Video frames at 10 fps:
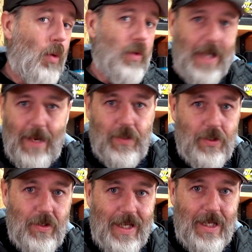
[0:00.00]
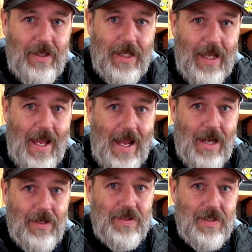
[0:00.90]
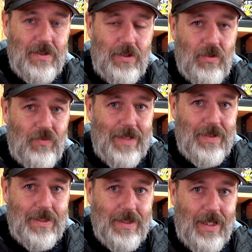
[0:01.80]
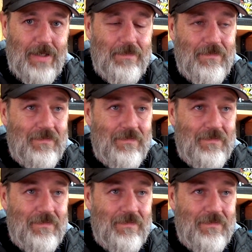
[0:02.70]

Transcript: wouldn't have to do anything else and it still run the same,